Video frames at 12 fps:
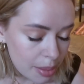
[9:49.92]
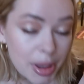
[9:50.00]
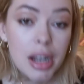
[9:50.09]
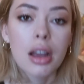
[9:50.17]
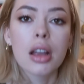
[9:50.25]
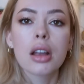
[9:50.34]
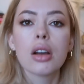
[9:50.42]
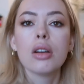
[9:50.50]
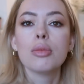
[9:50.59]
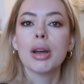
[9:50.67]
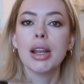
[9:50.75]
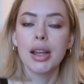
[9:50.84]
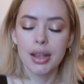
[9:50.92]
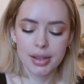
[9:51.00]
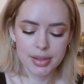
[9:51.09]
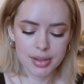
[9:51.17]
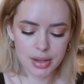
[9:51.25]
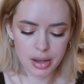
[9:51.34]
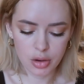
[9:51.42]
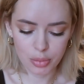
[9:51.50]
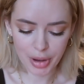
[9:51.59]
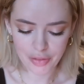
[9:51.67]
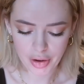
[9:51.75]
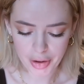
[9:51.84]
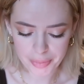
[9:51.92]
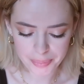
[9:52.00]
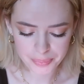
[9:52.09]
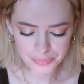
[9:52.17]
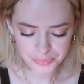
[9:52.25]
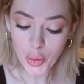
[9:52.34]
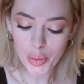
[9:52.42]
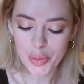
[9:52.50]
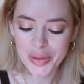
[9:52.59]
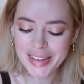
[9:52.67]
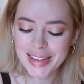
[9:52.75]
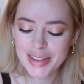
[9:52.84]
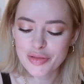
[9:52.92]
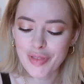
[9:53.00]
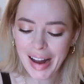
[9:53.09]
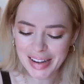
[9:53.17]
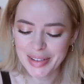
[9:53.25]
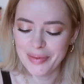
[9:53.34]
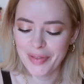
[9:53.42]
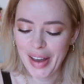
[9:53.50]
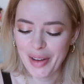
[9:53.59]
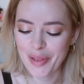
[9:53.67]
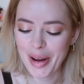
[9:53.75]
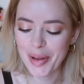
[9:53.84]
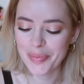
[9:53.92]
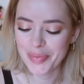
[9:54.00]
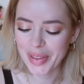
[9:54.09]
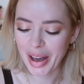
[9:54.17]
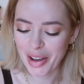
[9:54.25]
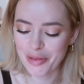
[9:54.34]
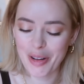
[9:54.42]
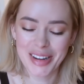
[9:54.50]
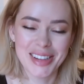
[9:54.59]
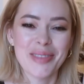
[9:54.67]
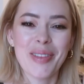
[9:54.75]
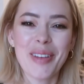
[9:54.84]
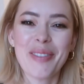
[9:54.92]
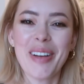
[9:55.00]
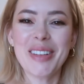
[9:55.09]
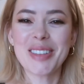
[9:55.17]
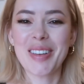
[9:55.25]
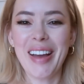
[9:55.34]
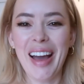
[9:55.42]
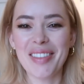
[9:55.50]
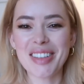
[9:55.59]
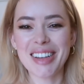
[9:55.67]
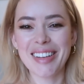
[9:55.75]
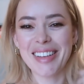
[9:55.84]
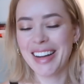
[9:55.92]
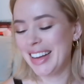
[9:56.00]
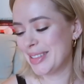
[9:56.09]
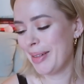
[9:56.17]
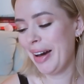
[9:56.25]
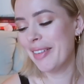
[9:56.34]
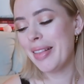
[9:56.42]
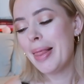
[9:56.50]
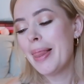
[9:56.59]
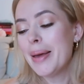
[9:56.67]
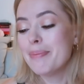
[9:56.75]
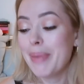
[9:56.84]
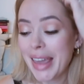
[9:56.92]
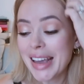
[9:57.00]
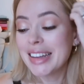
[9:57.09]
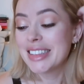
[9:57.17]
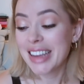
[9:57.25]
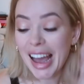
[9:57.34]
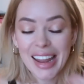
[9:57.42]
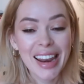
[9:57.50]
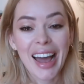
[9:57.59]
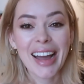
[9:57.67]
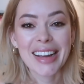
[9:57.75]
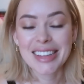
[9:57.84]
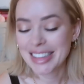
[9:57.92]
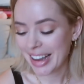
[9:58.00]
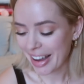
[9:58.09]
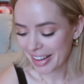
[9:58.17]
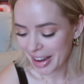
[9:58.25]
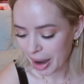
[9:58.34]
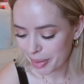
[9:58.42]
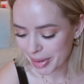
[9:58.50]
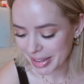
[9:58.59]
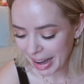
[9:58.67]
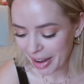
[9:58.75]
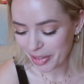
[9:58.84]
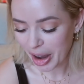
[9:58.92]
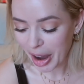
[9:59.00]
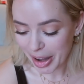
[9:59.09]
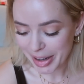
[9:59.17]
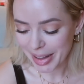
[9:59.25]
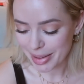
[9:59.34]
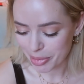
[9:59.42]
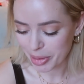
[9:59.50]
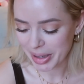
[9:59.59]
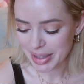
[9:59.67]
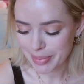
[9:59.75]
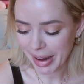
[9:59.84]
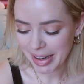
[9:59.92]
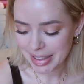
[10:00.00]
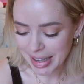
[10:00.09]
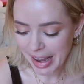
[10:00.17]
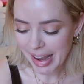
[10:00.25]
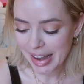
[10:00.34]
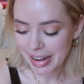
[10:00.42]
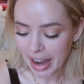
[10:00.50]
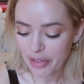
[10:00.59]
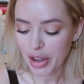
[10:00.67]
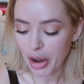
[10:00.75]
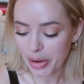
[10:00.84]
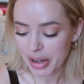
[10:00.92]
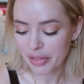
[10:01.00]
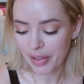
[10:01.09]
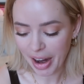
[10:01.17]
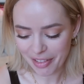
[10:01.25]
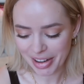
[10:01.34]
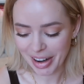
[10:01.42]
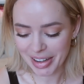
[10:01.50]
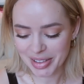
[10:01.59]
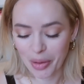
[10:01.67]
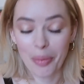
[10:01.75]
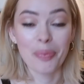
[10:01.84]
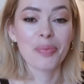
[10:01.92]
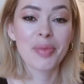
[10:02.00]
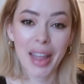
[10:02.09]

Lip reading: Let me look on my list on my phone. Oh, this is a random favourite that I've written on my phone, so I have to tell you guys about. being jet lagged and coming down early in the morning to make tea and having only fairy lights on.